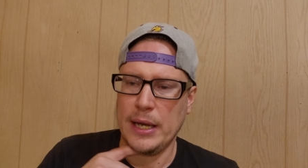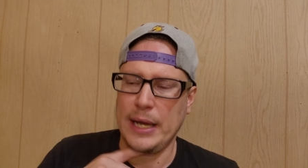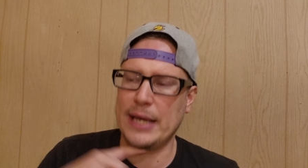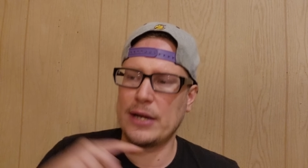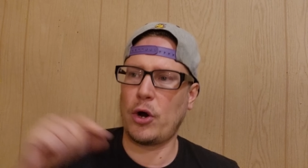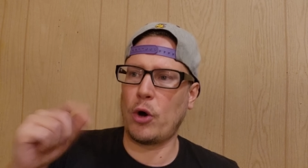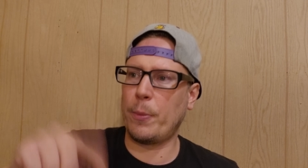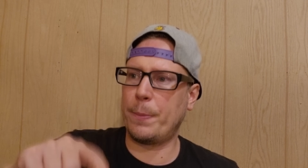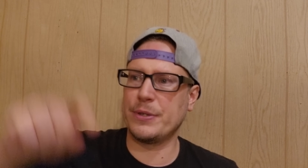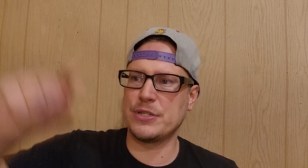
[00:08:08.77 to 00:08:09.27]

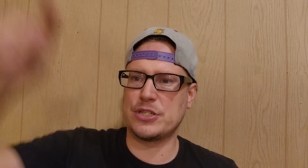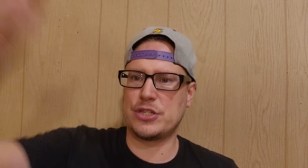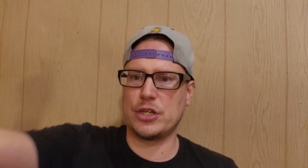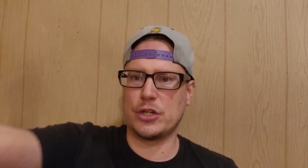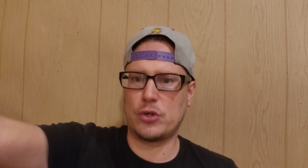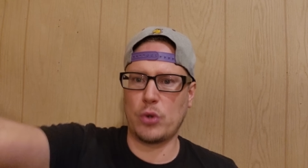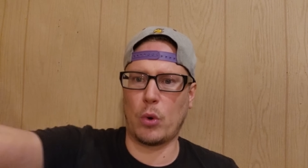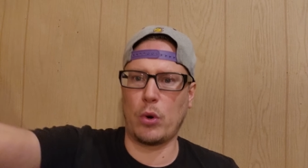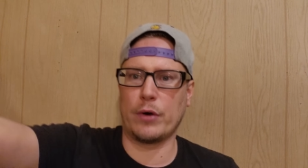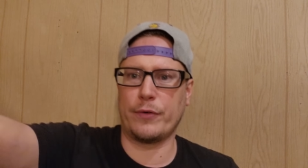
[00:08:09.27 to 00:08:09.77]
It opens
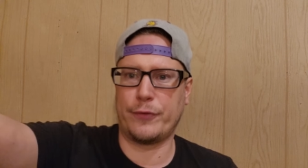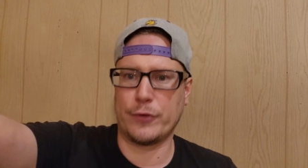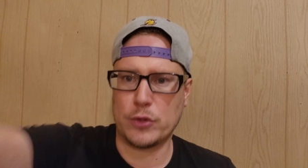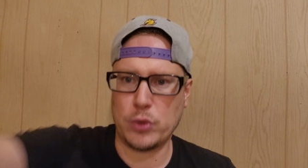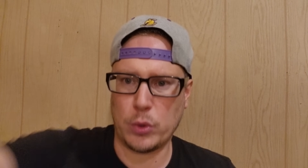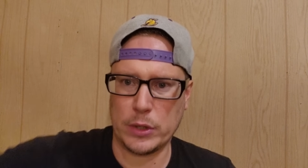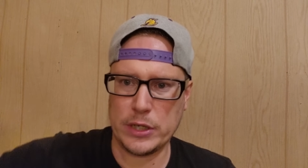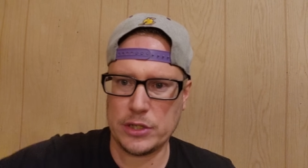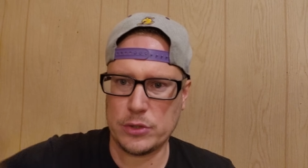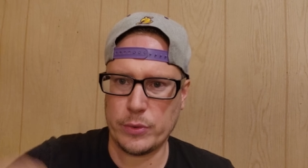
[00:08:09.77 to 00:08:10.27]
the door for
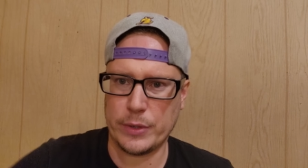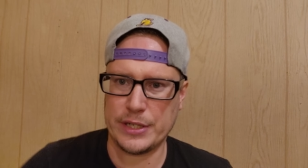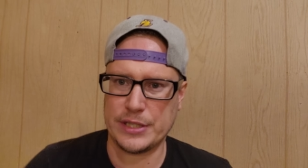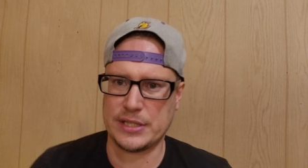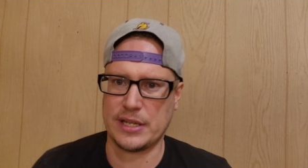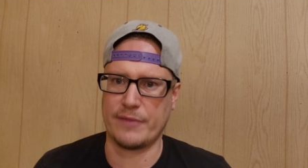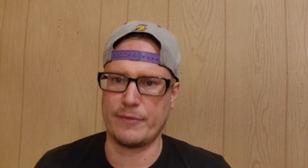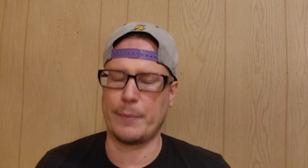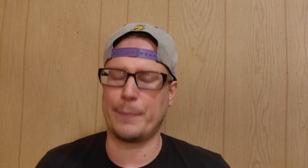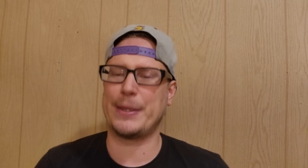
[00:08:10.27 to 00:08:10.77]

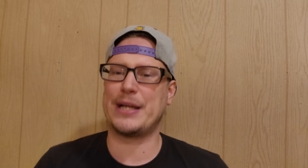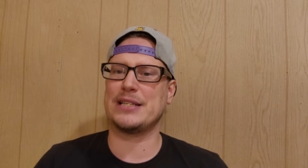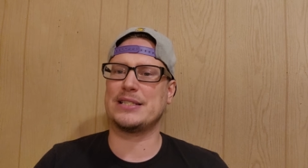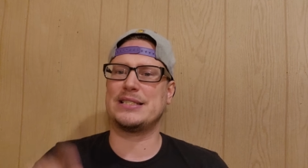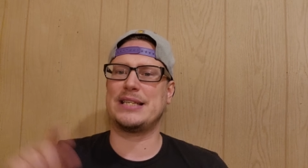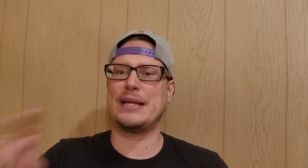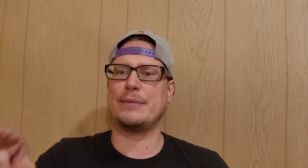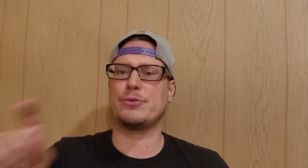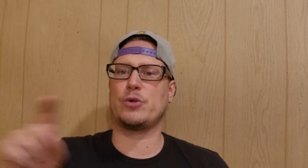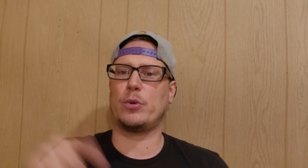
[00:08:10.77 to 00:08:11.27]
2027 because
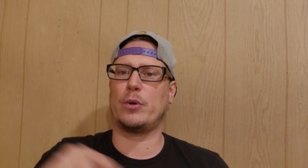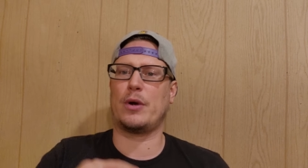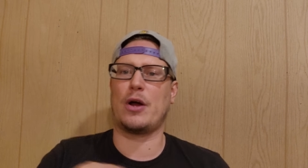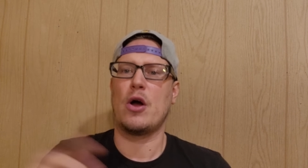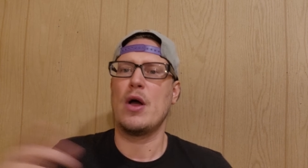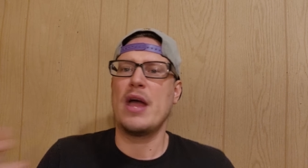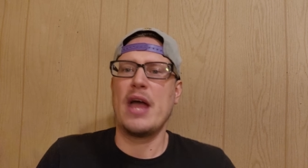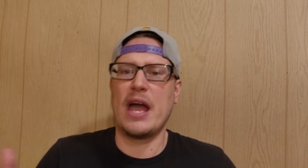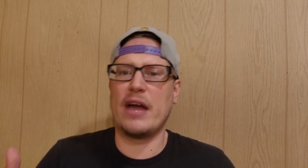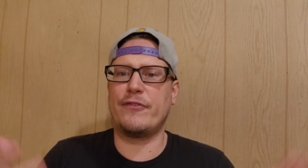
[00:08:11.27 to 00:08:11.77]
teams are going
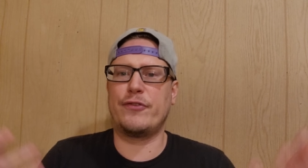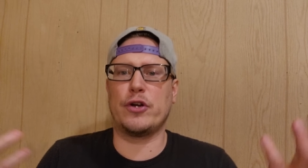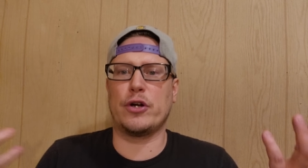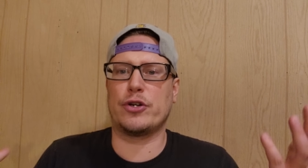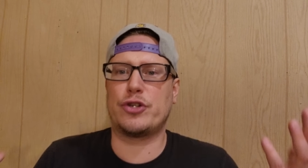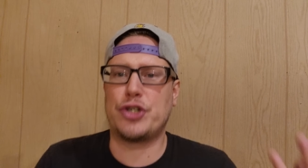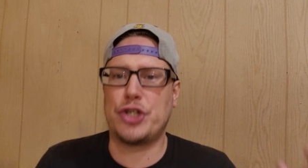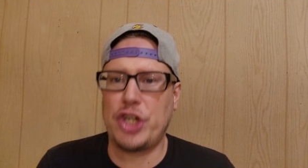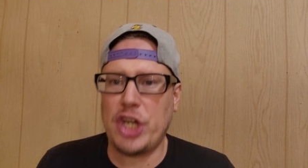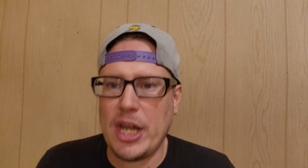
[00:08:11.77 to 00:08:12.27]
to go. If
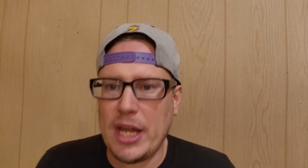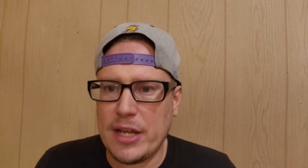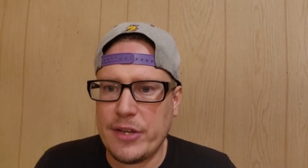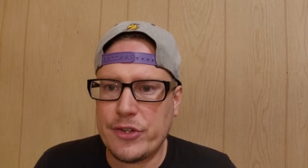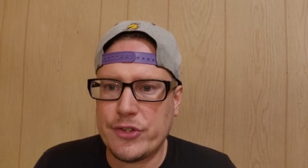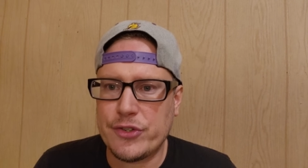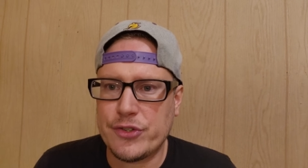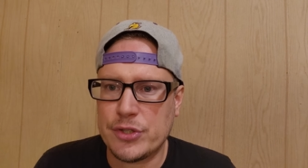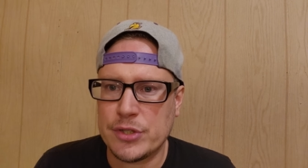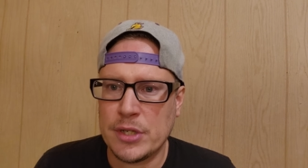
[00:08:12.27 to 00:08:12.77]
you're
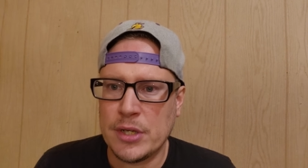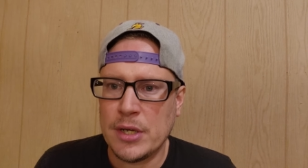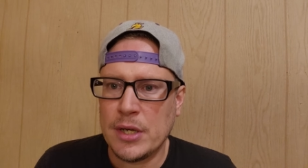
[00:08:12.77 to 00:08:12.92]
Cheeks,